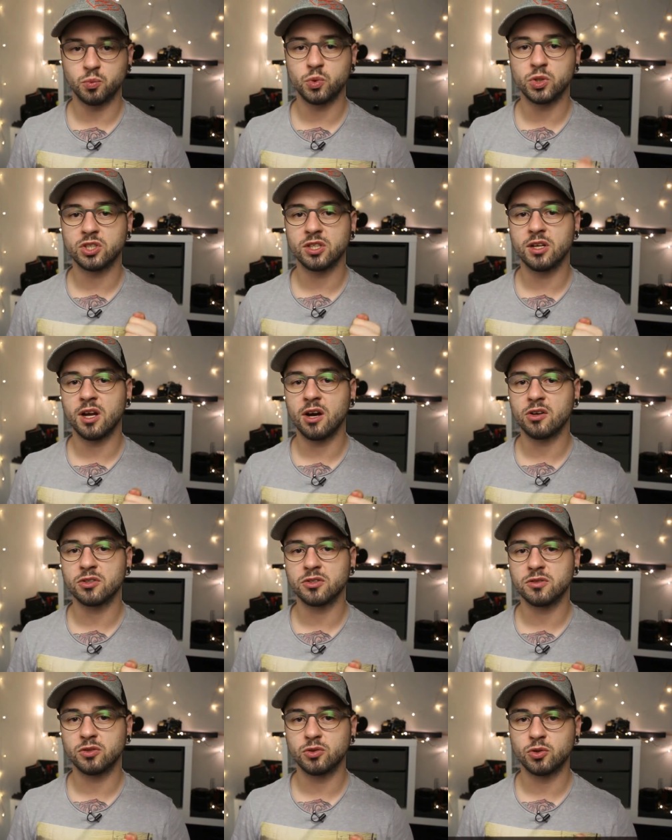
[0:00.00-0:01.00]
which allows
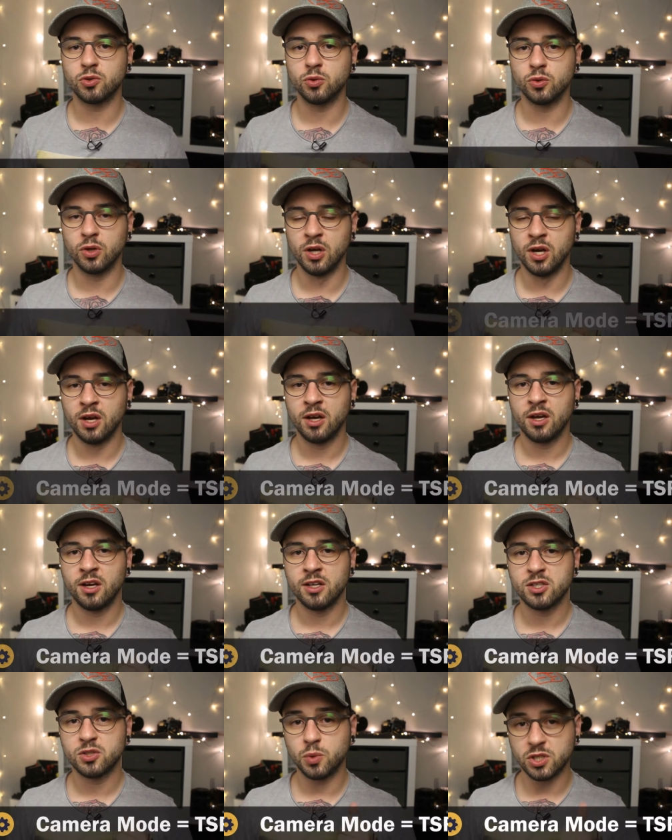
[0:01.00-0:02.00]
you to
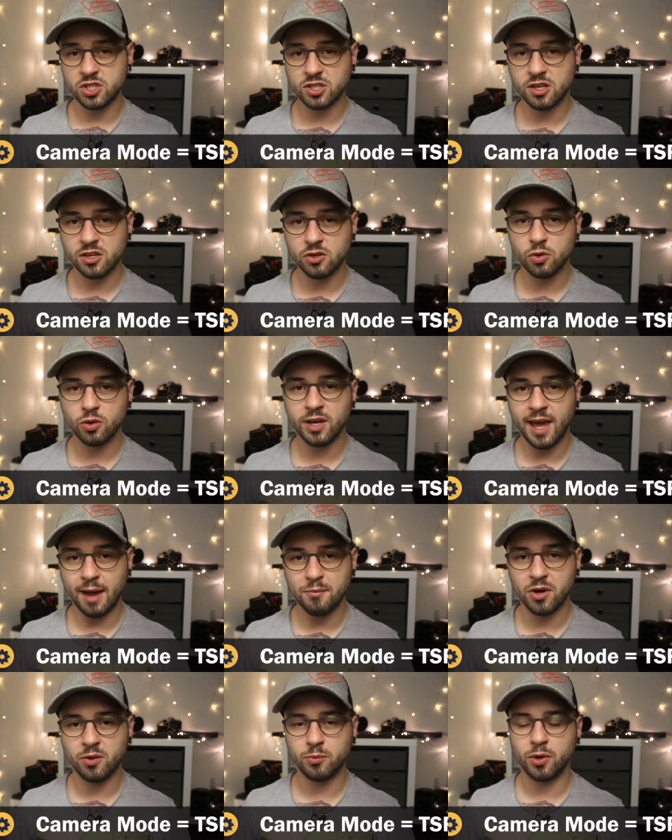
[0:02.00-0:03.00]
switch it into
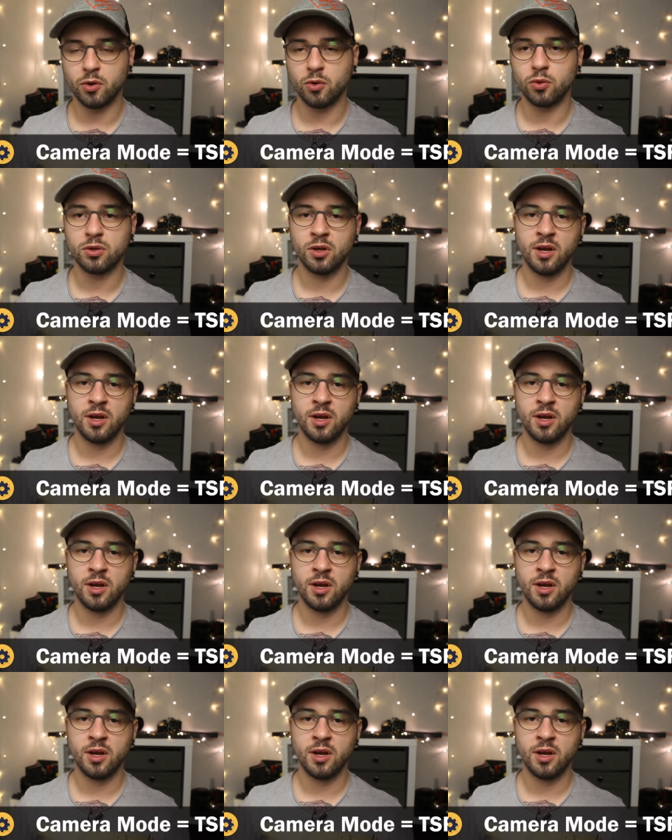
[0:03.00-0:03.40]
camera mode